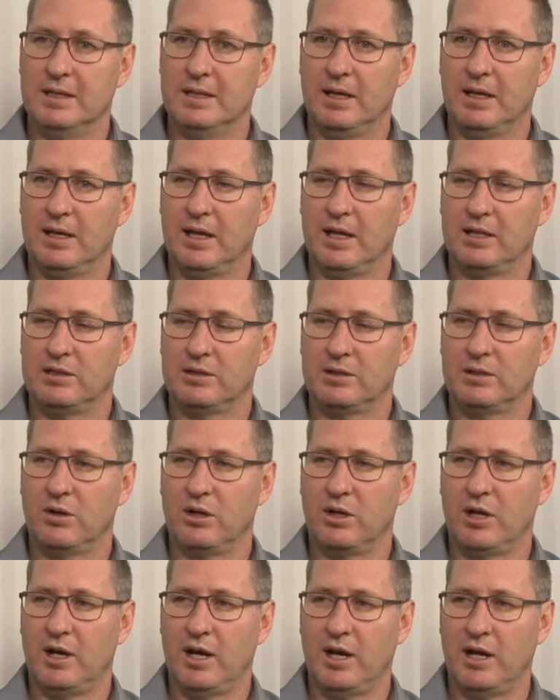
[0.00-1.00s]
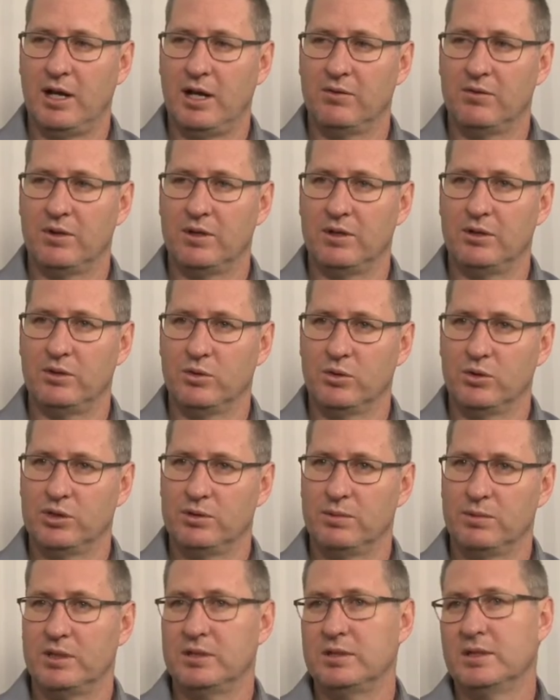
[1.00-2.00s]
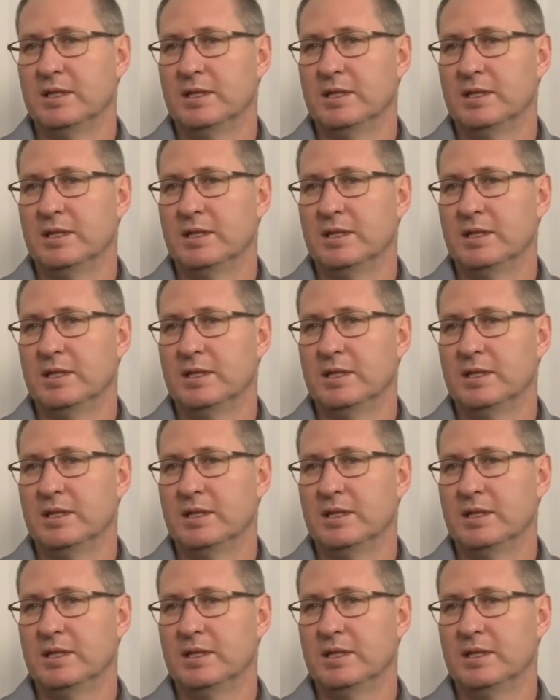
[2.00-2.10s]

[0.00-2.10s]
uh, that's got a high level endorsement.